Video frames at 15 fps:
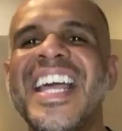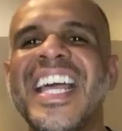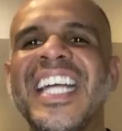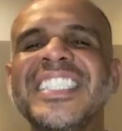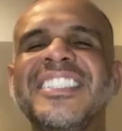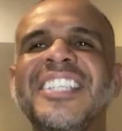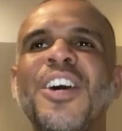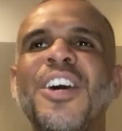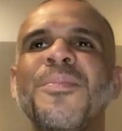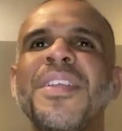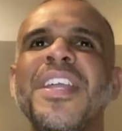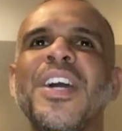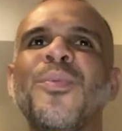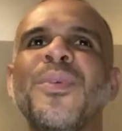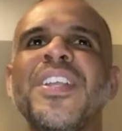And tell
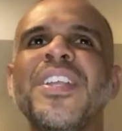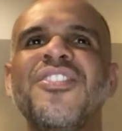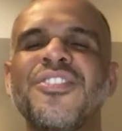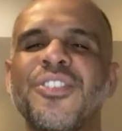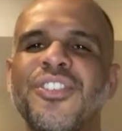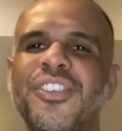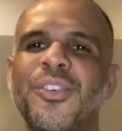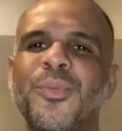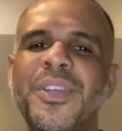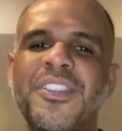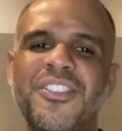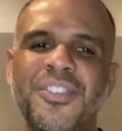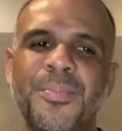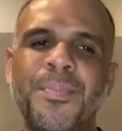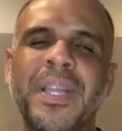me which
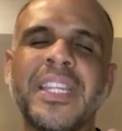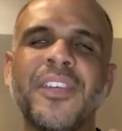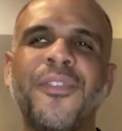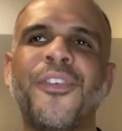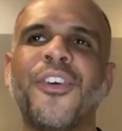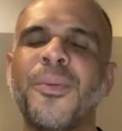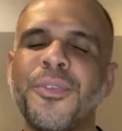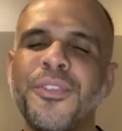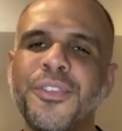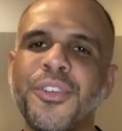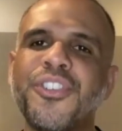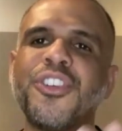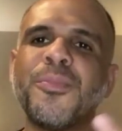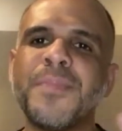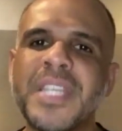which platform of
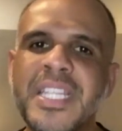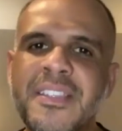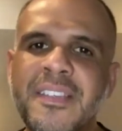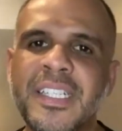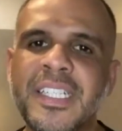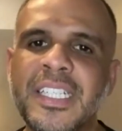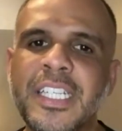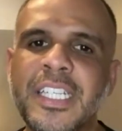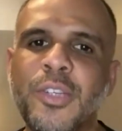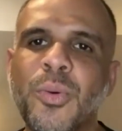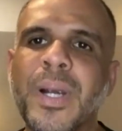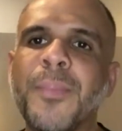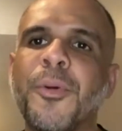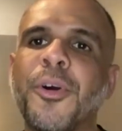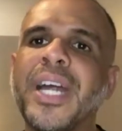social media you
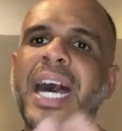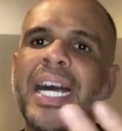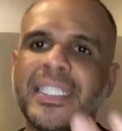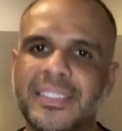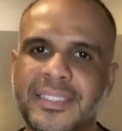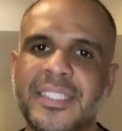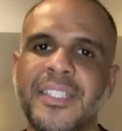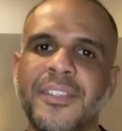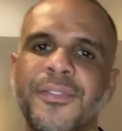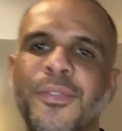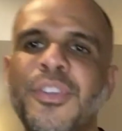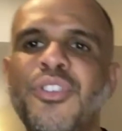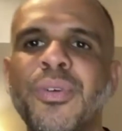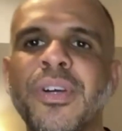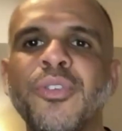are more active.
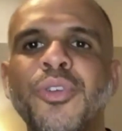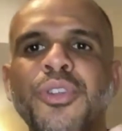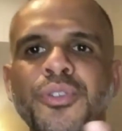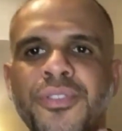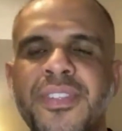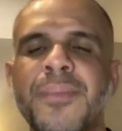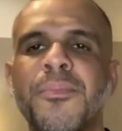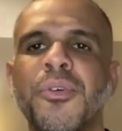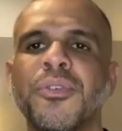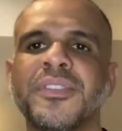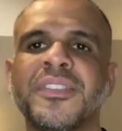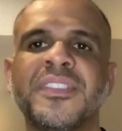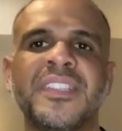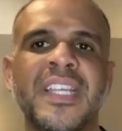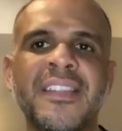Which one do you use the
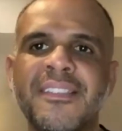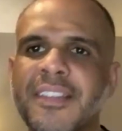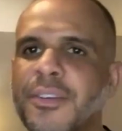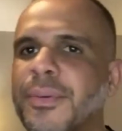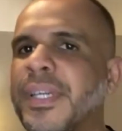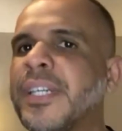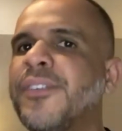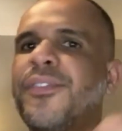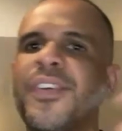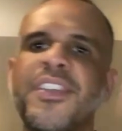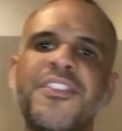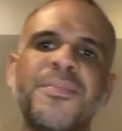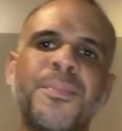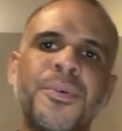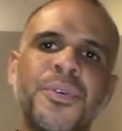most? Instagram,
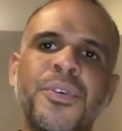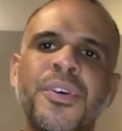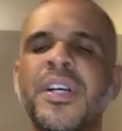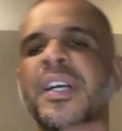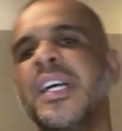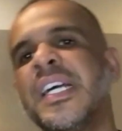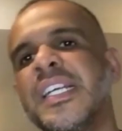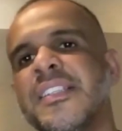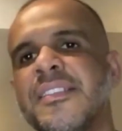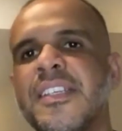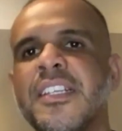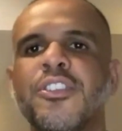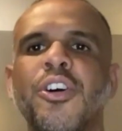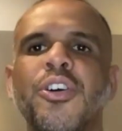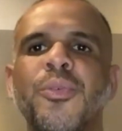Facebook, uh,
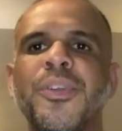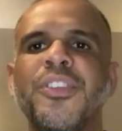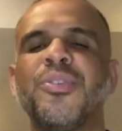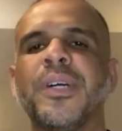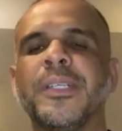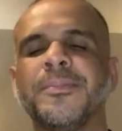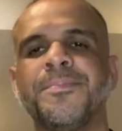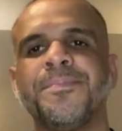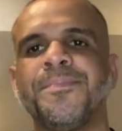TikTok, which one?